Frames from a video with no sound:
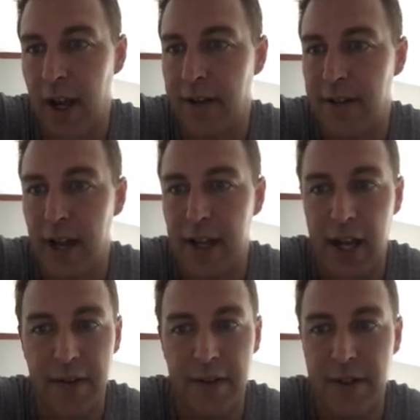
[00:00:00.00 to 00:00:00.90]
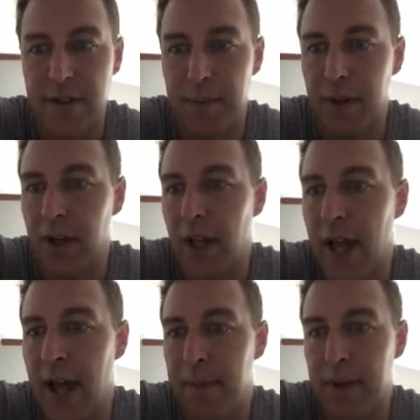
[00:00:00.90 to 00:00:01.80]
I designed kind of a simple little
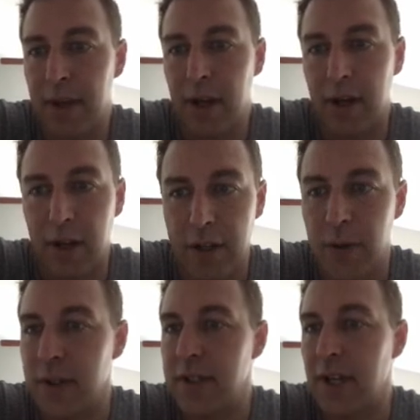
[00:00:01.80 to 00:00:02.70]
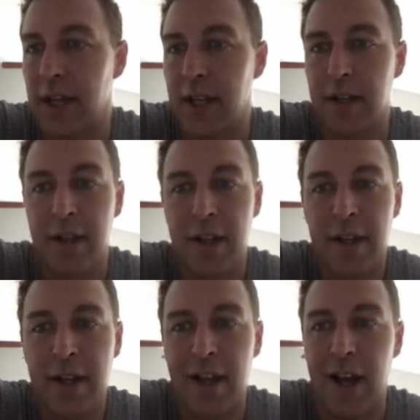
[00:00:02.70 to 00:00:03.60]
app here, not too exciting.
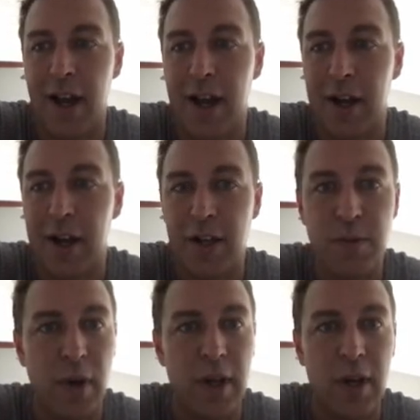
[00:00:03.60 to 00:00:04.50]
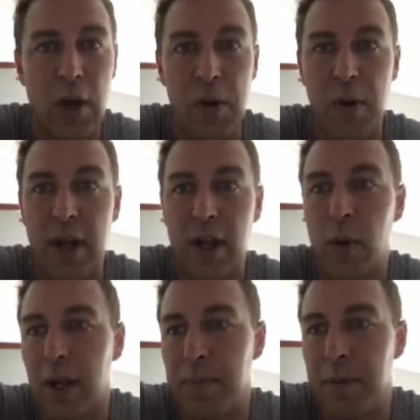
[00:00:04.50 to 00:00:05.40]
I just want to know a
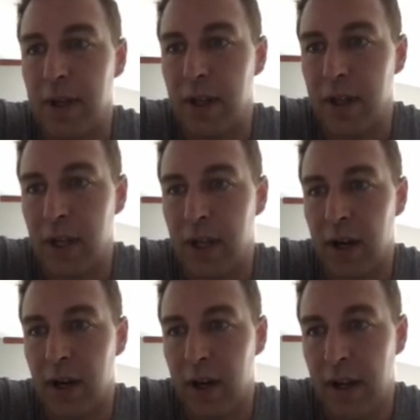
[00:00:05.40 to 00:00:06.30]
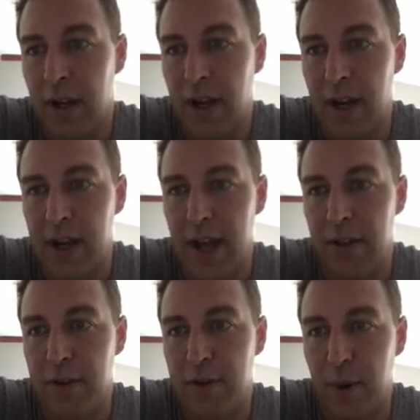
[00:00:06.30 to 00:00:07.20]
quick opinion here. And now
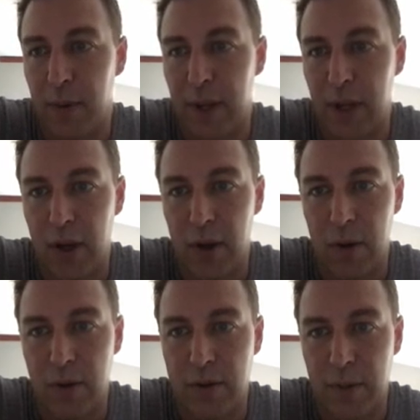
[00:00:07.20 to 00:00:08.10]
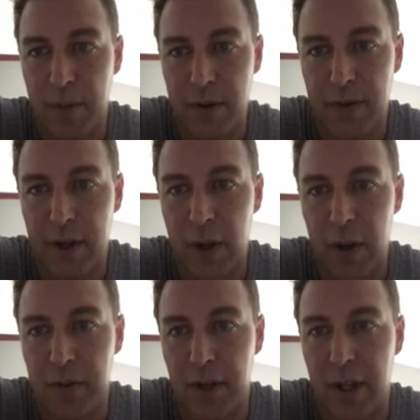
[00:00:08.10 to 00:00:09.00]
this is where we code. So most of our
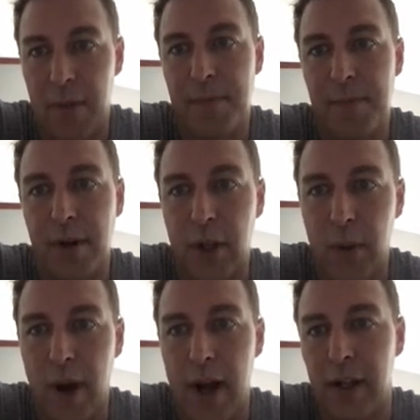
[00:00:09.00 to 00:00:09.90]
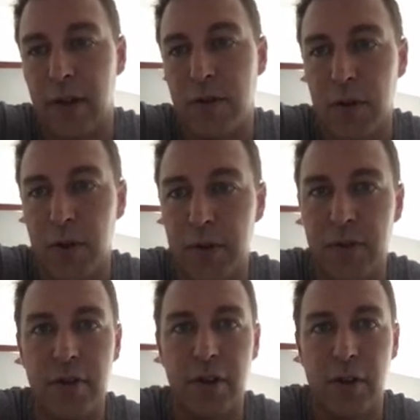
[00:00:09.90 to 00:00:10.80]
code is going to come from our UI controls. This
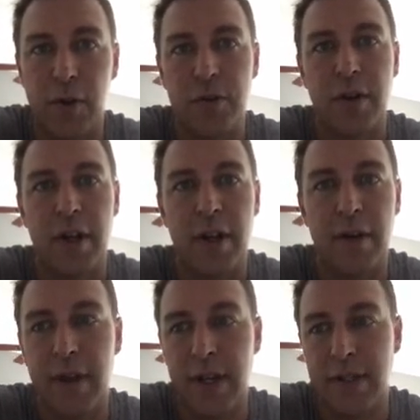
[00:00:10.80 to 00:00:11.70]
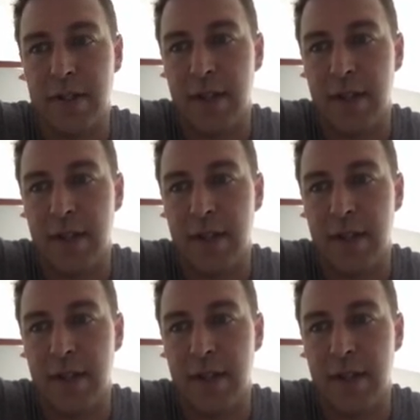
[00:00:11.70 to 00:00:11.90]
is our user interface.